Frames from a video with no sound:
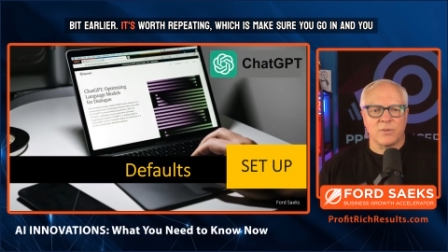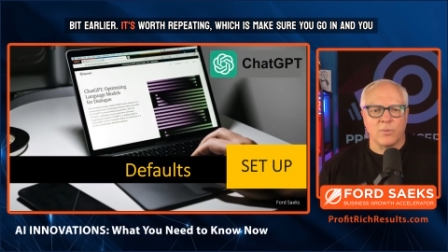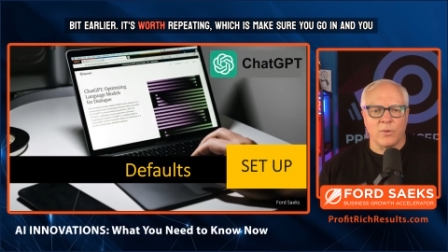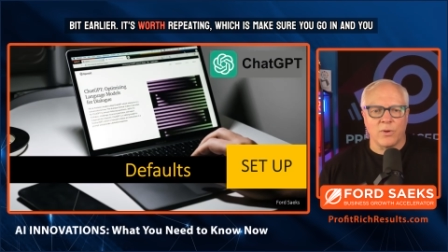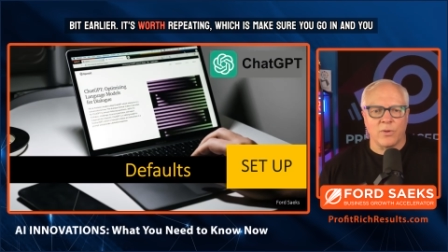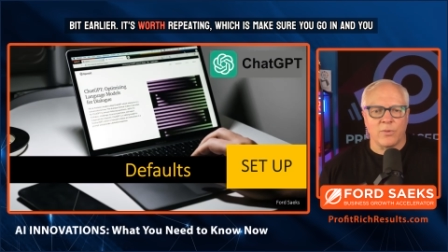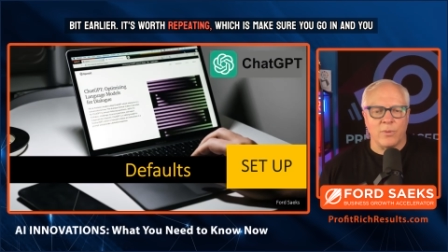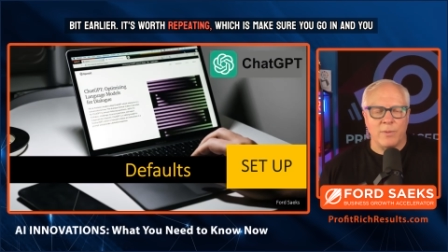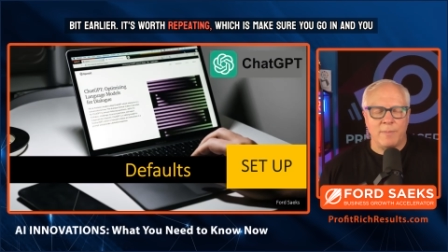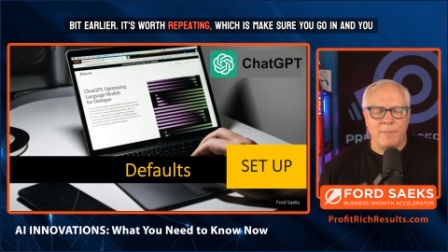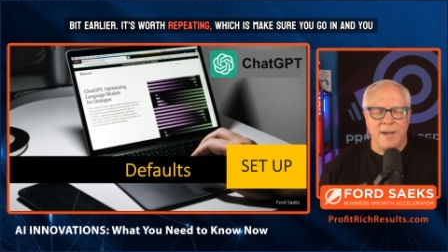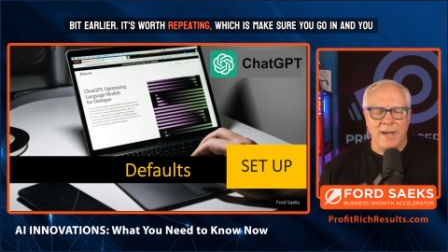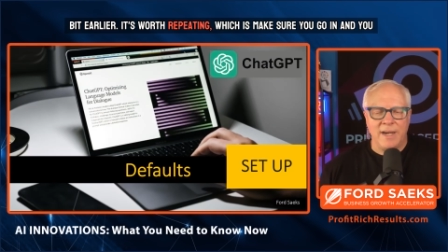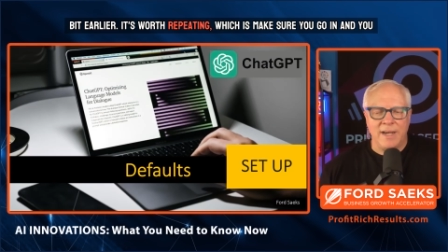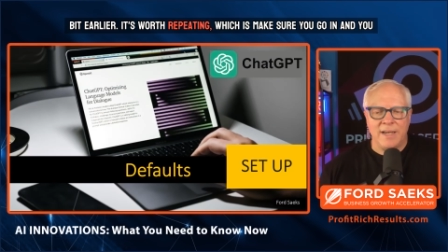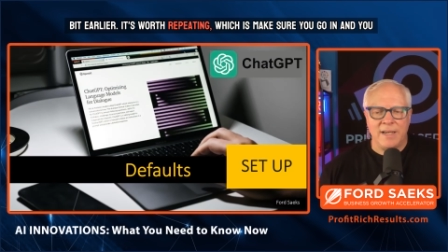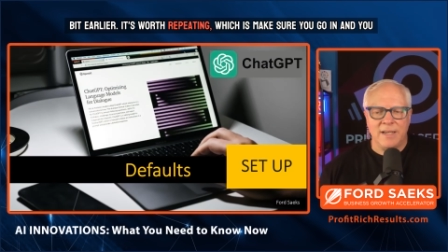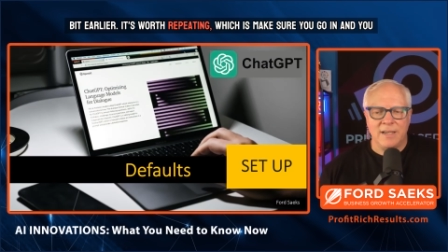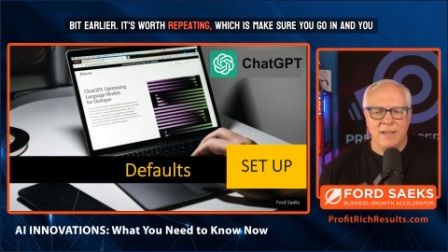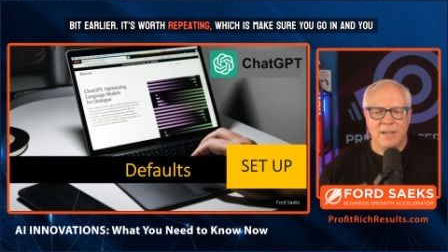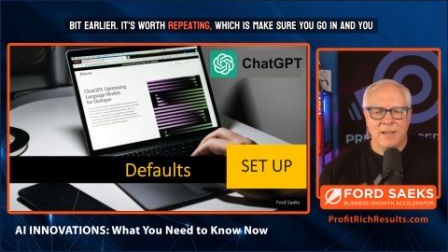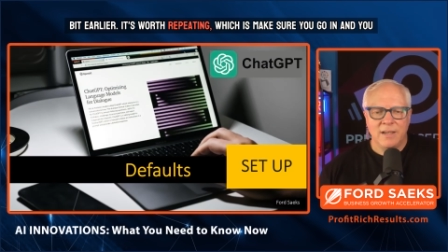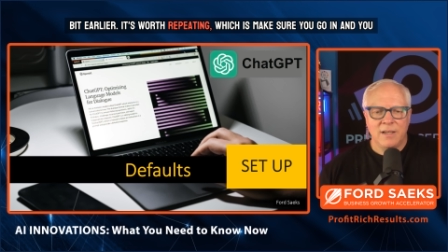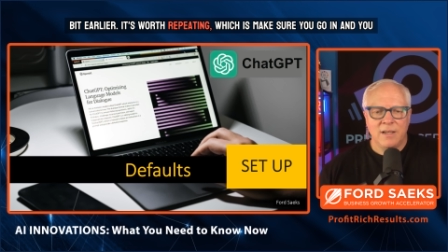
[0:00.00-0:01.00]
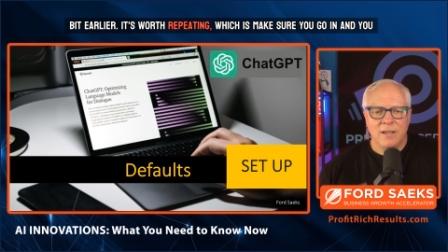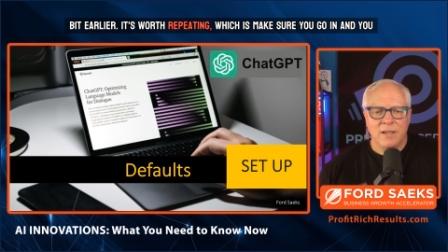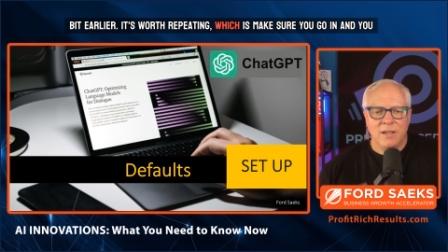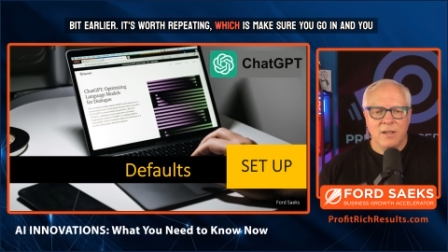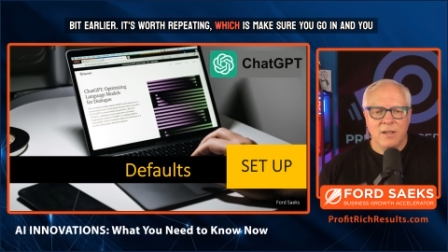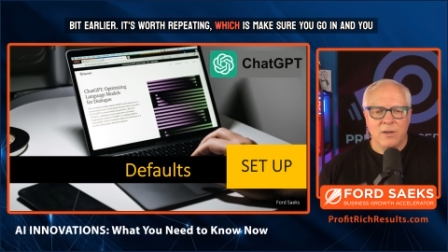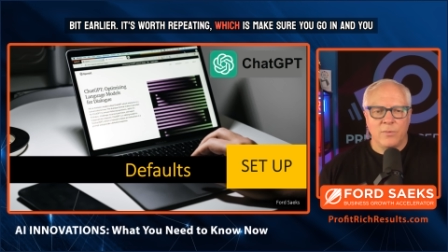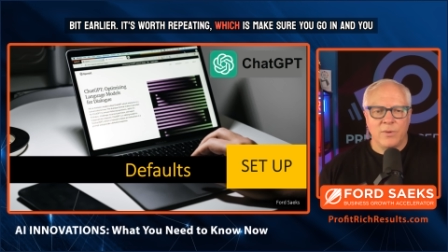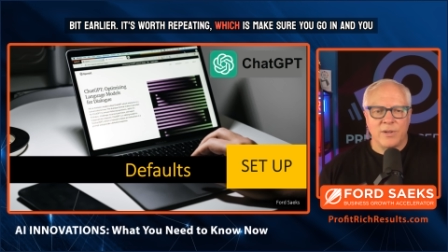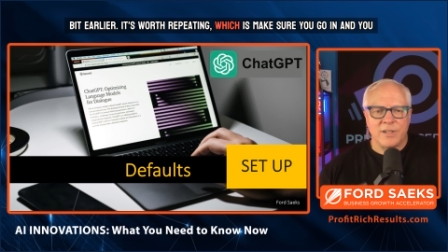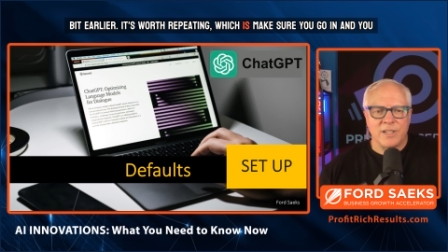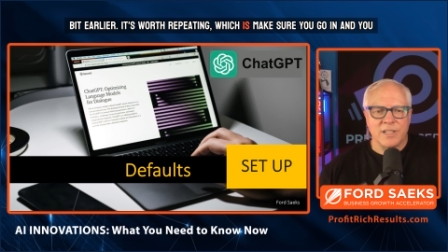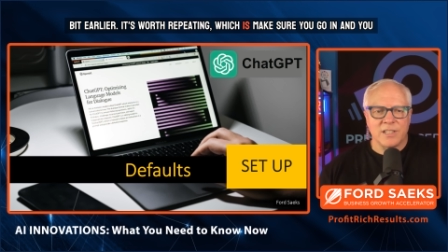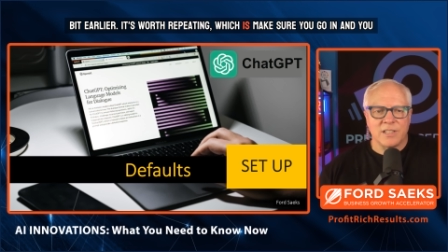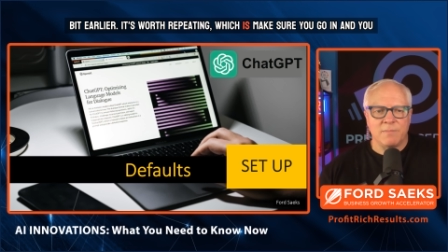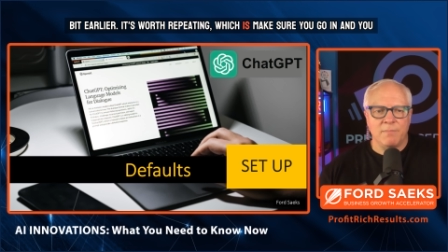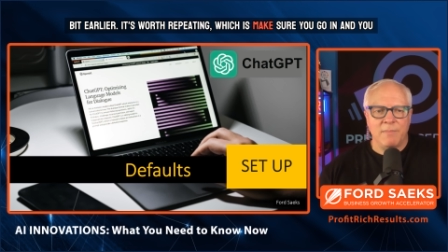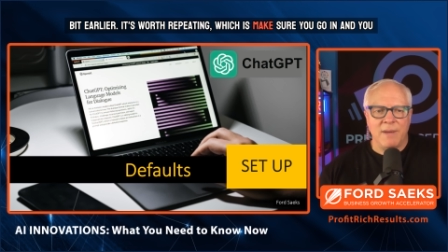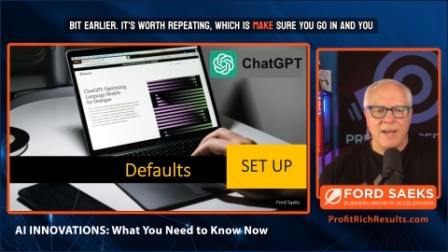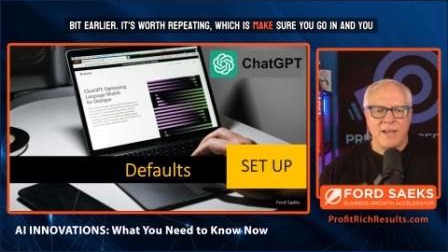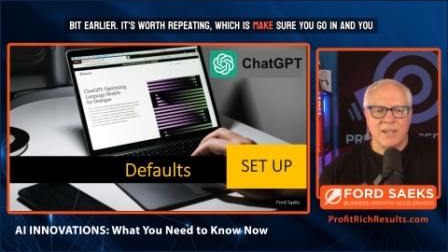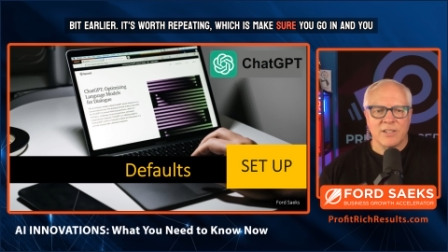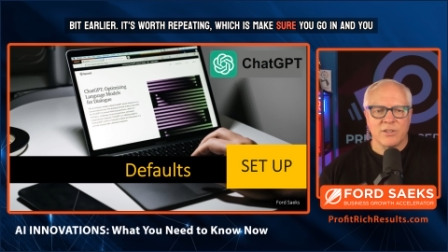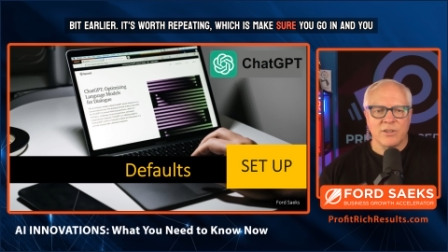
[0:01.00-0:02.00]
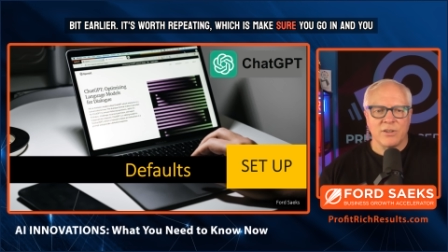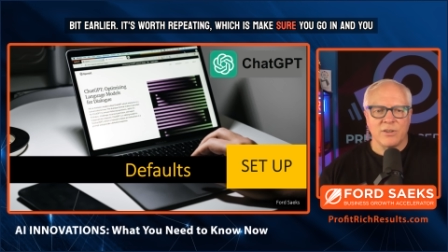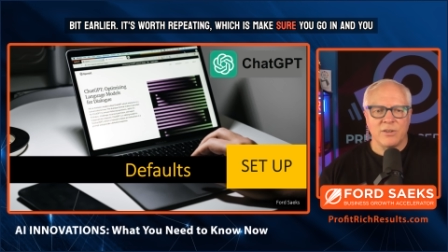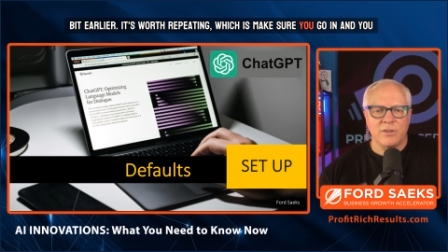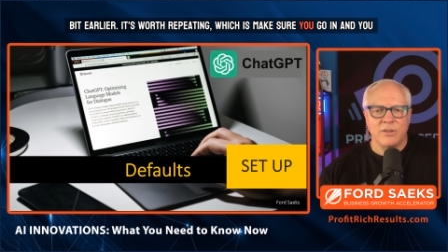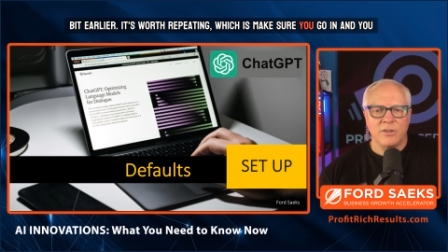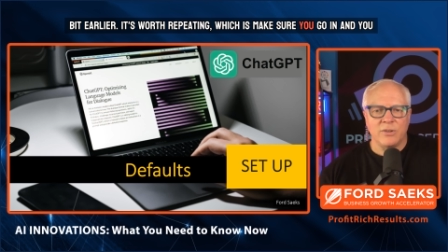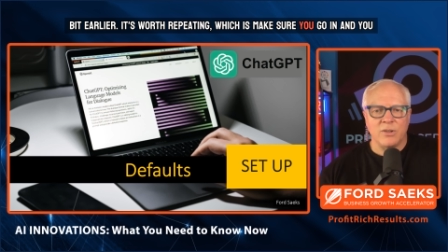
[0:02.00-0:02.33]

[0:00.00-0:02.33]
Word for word: It's worth repeating, which is make sure